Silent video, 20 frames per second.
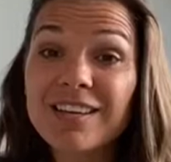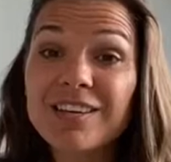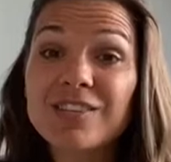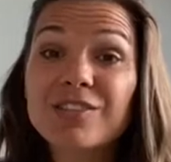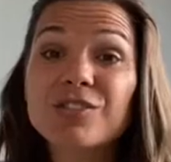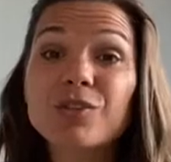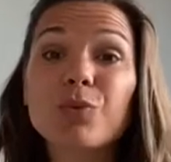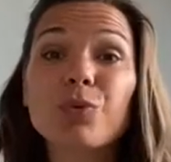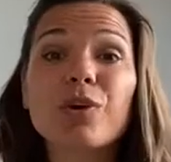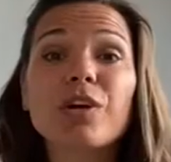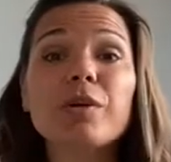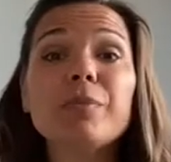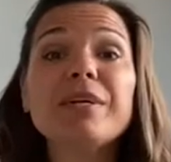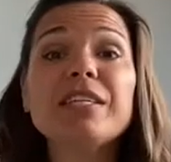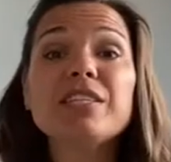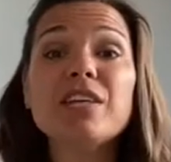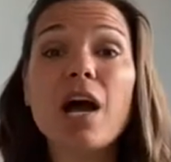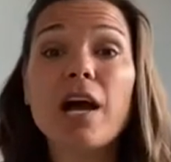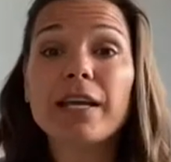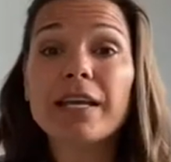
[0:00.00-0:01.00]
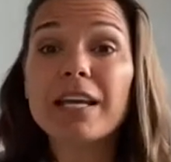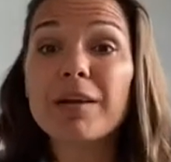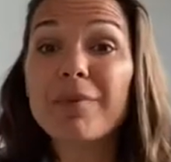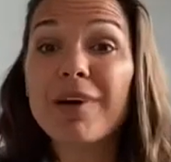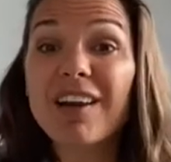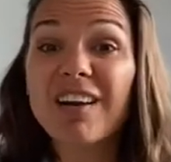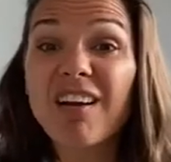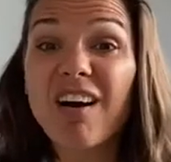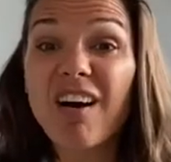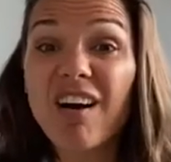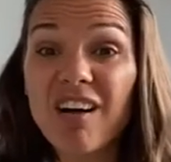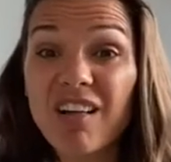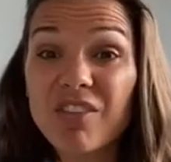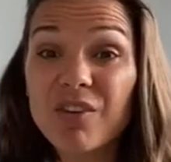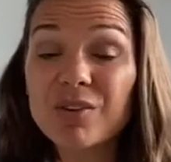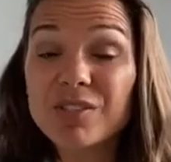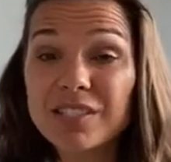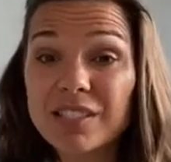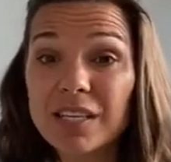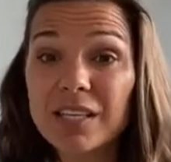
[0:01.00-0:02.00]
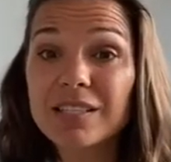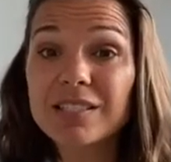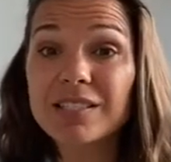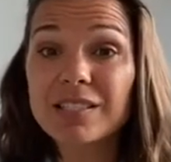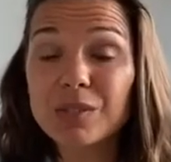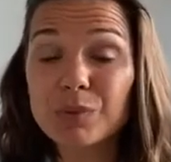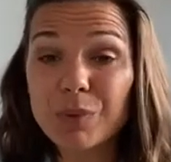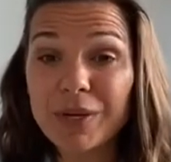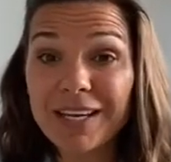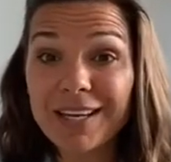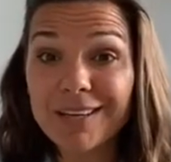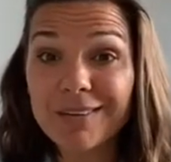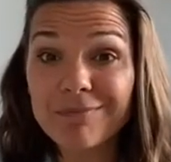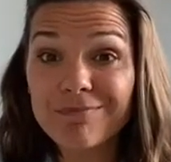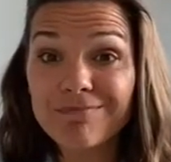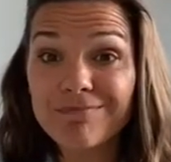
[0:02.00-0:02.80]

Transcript: So we're going to be talking about all those things this week.